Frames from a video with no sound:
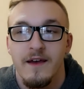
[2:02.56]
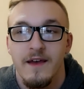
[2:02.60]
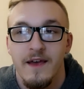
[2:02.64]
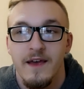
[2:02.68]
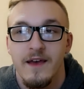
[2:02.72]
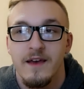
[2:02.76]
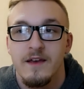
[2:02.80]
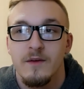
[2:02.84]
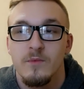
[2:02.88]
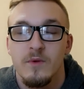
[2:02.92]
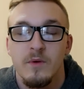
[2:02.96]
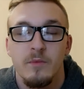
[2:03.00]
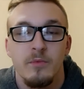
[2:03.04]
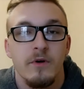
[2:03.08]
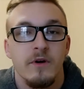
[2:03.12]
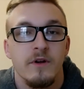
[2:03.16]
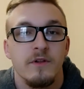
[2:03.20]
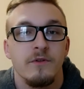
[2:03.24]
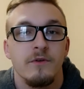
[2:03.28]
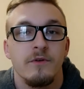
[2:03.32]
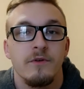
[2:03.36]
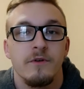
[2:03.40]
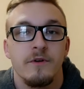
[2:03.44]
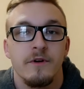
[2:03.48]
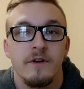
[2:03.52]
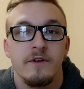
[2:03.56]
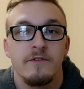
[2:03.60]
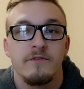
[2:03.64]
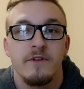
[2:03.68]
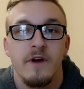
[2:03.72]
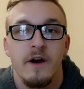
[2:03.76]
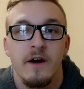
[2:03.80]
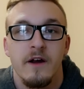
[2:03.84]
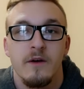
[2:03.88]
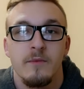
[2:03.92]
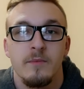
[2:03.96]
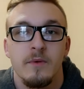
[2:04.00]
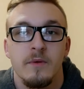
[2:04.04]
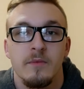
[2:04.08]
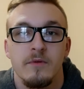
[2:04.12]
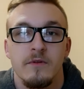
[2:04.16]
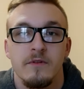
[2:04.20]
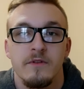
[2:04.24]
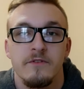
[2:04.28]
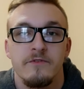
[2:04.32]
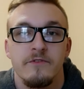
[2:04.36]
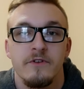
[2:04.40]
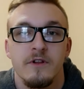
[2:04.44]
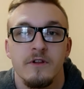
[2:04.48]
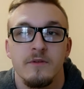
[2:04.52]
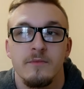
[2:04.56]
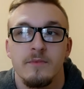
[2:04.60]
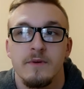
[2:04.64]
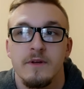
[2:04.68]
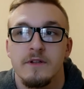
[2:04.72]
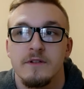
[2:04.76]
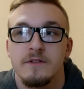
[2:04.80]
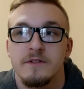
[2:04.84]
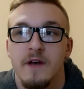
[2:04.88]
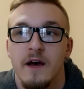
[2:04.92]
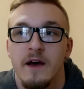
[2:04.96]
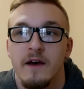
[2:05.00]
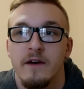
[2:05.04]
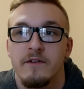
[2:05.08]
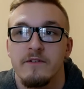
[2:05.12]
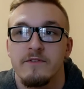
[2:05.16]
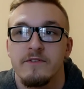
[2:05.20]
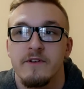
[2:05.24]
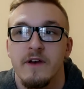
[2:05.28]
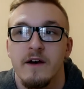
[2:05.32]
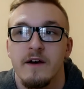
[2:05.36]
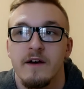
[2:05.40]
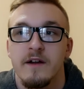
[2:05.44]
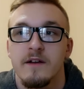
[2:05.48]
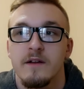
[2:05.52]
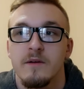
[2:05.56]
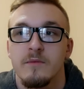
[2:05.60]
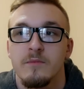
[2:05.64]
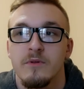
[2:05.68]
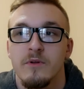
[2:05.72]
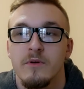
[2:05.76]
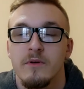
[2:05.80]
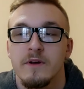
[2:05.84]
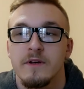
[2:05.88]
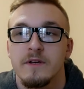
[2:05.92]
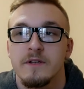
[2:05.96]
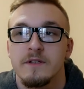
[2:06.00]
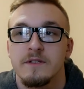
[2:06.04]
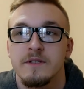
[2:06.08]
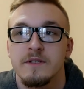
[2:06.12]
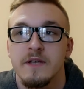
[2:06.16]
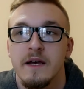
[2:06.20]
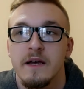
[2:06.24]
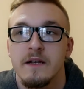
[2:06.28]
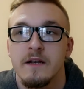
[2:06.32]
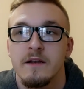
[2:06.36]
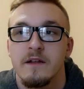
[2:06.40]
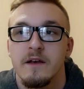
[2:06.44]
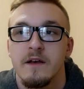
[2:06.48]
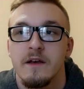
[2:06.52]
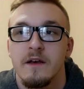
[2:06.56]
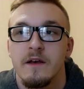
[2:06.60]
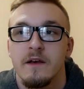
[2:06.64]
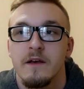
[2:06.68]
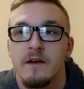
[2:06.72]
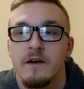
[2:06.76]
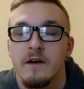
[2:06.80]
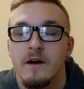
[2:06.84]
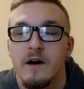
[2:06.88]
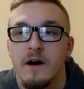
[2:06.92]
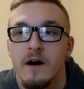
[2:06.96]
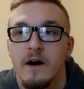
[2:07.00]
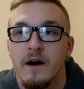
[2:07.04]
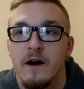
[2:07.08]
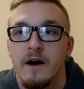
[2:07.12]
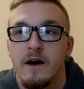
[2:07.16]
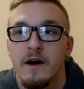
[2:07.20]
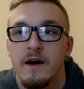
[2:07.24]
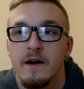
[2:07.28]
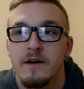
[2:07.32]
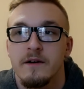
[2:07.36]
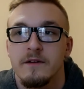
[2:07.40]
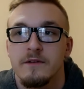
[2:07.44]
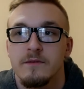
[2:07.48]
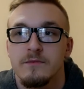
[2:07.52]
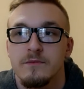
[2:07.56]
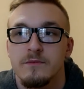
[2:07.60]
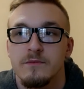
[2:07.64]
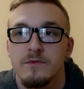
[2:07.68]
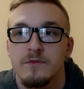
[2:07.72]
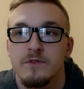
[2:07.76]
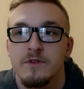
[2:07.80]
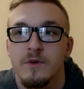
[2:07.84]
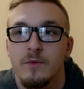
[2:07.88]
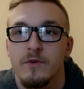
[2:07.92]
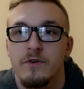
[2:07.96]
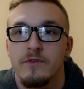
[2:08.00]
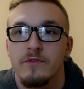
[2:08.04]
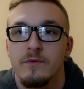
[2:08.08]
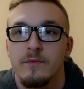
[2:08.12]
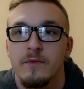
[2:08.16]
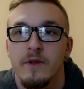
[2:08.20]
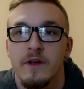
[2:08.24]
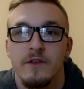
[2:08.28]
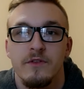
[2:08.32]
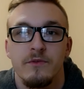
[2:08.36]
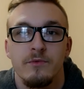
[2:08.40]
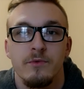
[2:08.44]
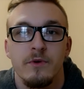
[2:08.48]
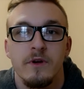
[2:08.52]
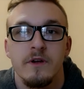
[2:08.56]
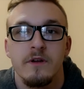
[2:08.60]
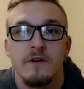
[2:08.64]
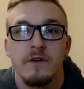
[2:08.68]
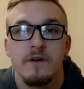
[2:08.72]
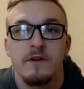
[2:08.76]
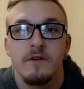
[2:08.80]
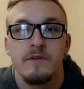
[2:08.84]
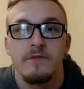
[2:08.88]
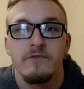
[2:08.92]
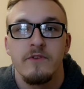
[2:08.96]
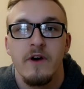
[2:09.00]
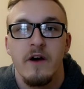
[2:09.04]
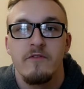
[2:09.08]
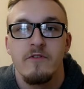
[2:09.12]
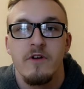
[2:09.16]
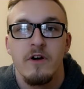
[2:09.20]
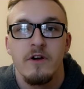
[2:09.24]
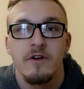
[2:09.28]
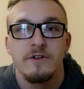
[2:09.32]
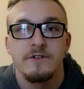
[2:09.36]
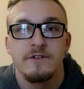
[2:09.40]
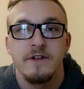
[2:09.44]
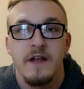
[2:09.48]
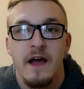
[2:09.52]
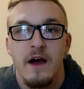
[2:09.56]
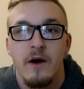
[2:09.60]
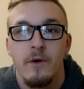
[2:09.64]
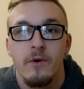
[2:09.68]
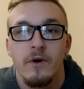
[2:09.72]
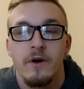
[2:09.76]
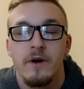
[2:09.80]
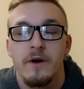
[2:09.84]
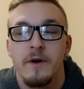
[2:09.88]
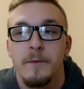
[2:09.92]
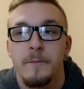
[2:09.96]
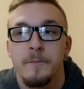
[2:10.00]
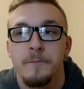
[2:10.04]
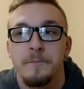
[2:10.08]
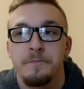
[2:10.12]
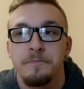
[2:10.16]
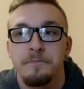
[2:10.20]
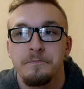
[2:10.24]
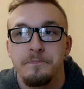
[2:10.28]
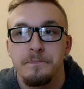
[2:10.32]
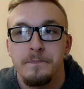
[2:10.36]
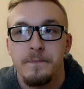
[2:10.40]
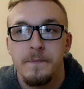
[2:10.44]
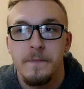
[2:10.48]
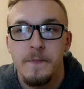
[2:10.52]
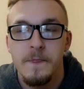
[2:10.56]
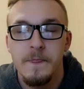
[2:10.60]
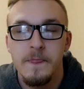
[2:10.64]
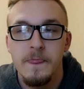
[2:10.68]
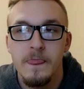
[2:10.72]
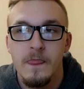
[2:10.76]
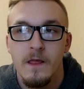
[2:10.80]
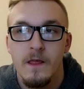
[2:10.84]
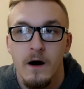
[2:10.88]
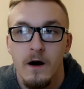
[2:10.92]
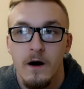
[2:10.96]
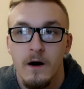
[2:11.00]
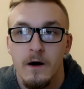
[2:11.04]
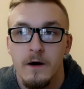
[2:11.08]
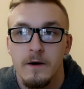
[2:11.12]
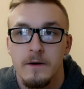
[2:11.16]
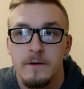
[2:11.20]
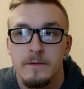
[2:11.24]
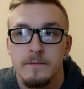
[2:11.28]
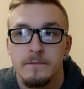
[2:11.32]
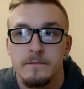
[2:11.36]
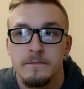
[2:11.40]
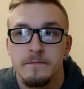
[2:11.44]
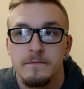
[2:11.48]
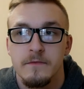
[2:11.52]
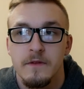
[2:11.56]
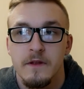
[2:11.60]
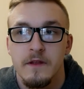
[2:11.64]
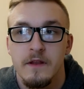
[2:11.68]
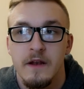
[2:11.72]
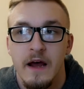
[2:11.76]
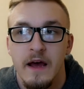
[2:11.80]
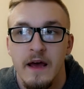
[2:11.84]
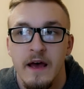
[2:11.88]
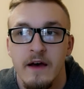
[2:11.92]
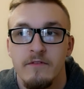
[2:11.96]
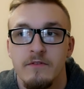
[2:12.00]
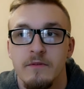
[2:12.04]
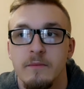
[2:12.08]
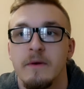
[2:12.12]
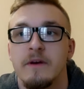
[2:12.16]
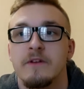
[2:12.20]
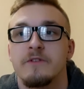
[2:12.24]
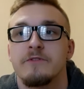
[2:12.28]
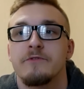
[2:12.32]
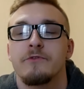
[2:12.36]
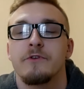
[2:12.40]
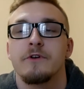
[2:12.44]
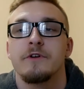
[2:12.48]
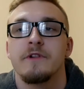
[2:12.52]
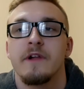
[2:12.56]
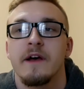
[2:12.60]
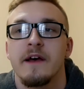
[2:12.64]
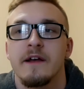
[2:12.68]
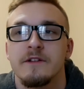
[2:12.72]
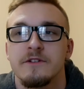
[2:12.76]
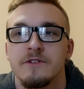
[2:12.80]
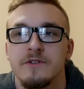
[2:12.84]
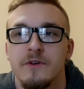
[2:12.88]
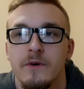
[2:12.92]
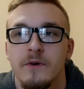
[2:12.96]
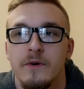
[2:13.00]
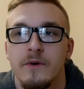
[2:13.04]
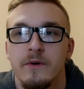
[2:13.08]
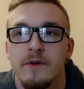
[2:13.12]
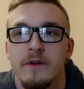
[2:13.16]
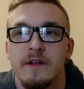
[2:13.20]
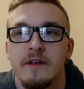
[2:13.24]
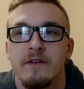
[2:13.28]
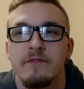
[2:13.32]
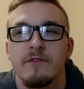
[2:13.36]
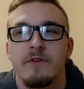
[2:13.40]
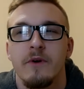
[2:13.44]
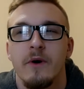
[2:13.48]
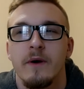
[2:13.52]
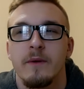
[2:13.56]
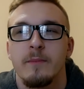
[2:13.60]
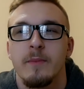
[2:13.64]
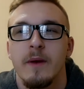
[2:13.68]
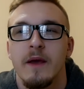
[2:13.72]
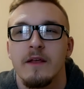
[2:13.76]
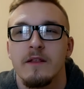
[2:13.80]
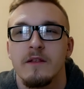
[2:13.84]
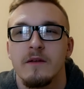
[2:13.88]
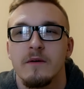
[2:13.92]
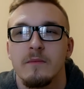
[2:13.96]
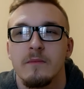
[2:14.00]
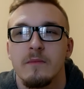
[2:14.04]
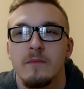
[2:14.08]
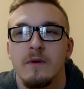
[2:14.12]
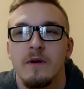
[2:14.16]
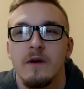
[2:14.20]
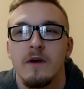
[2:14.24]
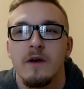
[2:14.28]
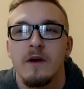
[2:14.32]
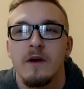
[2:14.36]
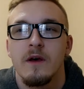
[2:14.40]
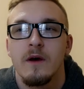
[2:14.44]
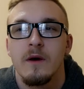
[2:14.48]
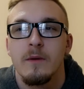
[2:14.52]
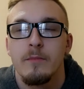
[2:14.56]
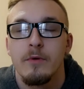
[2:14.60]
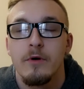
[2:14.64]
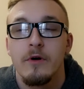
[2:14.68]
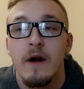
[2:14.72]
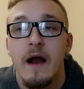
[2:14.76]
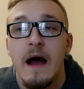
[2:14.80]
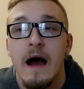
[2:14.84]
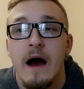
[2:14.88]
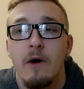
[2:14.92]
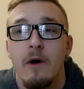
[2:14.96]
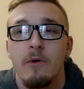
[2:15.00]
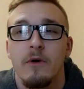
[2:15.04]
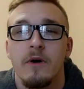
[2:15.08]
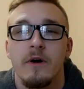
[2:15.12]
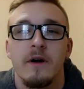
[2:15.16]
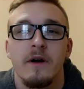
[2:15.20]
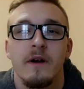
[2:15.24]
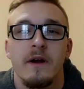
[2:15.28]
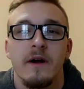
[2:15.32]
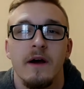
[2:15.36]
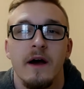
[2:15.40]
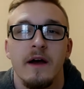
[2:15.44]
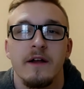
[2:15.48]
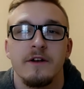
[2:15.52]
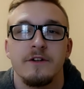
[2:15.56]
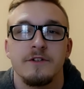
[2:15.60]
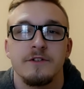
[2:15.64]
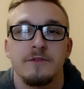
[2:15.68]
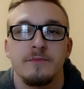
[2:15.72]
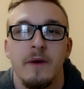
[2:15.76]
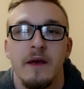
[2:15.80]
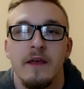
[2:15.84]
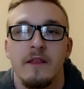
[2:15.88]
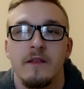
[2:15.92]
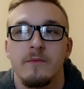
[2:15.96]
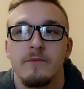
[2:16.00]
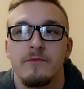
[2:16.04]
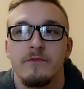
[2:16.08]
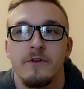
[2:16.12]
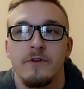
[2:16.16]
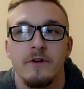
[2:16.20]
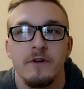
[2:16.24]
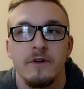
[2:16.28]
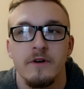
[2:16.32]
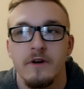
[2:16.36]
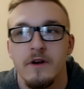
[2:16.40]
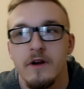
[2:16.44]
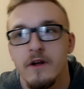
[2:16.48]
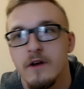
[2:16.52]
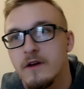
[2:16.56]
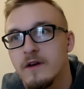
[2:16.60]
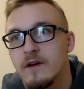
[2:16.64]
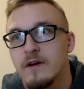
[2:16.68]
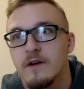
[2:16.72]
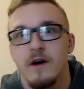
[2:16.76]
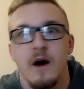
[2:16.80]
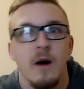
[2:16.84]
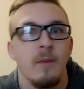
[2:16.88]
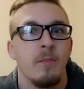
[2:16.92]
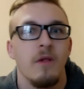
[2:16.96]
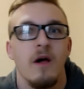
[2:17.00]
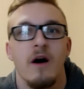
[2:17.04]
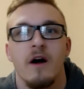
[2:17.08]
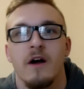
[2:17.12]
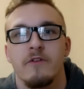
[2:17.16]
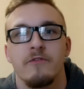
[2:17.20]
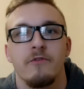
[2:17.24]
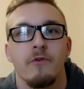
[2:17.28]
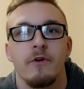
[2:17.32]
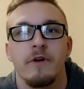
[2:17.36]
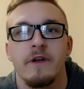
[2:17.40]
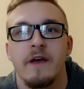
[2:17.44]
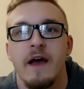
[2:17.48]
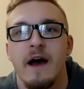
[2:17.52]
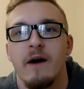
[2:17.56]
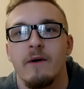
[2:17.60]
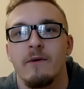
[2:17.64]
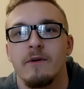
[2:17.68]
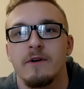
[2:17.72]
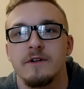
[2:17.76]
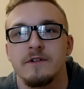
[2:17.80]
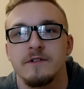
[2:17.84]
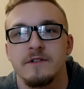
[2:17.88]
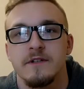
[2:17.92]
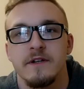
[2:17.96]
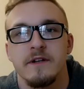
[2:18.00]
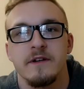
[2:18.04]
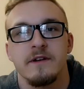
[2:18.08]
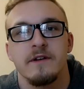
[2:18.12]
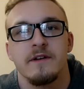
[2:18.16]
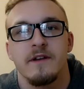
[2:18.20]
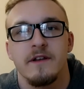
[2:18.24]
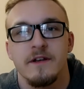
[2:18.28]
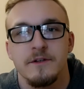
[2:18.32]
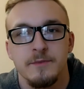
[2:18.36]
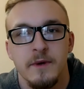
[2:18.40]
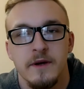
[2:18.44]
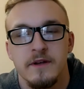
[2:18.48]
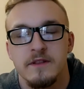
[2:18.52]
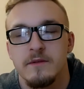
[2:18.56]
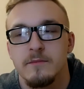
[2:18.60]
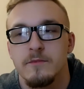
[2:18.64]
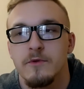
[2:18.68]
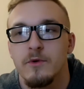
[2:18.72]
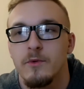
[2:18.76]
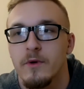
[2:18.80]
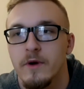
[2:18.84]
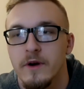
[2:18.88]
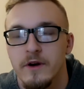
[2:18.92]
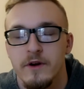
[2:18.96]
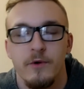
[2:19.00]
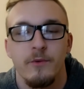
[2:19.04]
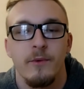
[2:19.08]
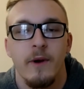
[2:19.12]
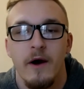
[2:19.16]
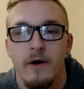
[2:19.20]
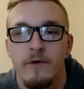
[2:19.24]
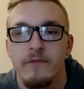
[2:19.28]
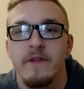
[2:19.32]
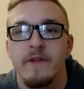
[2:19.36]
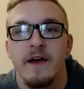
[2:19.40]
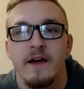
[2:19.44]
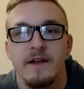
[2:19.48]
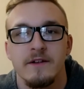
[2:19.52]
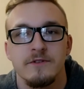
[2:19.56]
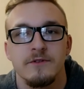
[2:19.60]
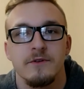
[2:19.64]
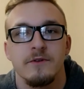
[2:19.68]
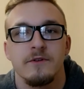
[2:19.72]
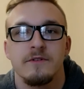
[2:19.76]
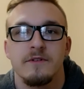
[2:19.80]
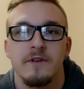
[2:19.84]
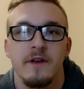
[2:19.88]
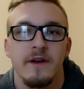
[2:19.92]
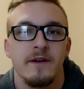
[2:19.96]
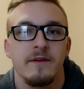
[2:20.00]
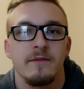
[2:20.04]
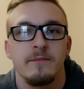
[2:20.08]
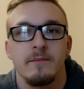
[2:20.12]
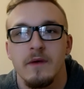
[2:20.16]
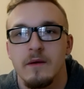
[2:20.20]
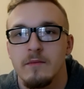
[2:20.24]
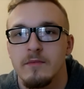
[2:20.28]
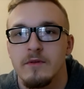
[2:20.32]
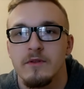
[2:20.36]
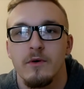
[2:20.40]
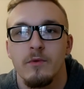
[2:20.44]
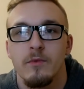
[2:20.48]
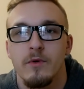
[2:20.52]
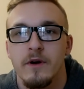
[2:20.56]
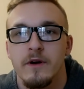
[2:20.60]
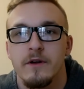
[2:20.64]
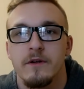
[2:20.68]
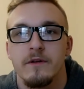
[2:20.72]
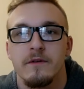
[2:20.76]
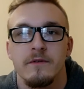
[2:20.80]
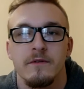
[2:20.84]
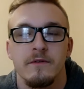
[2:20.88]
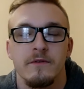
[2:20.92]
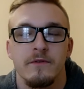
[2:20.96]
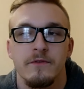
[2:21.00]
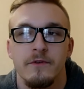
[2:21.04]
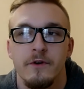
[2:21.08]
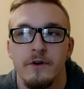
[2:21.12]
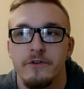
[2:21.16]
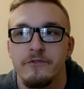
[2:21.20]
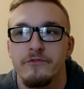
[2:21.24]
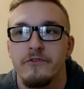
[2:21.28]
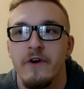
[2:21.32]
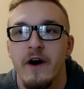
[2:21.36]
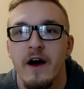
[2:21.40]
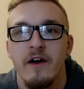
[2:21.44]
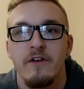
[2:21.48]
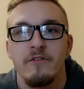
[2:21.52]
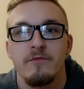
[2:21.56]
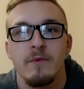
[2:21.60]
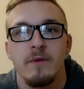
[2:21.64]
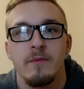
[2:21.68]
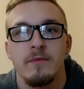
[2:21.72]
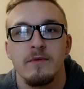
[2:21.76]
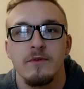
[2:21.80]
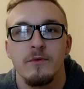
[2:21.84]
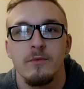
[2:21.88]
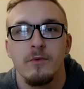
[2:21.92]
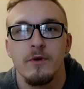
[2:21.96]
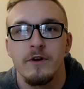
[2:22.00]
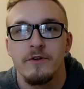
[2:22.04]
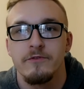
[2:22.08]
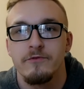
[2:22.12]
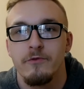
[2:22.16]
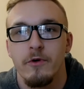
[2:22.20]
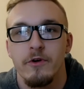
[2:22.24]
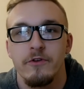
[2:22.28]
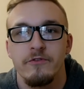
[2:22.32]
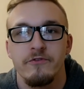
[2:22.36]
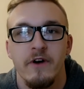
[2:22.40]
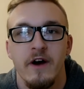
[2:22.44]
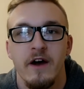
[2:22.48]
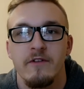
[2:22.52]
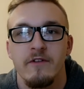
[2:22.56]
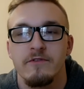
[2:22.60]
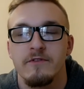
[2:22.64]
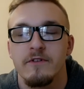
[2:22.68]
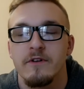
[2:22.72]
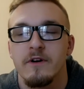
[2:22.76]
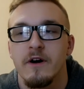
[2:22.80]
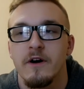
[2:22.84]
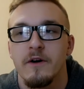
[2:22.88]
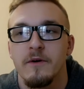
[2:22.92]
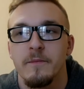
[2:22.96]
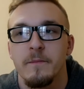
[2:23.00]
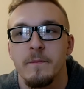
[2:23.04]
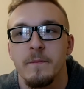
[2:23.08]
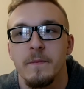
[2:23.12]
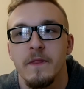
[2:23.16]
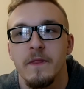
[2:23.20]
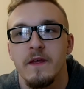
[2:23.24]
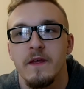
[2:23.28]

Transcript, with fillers: it can be pretty lucrative to hire people in the Philippines. I've got employees at uh, somewhere from like three to five dollars an hour, um, and I have them as freelance. So even though I pay them per hour, I just pay them for a block forty hours and expect them to work around that. So it's like maybe they'll work thirty five, maybe they'll work forty five. Um,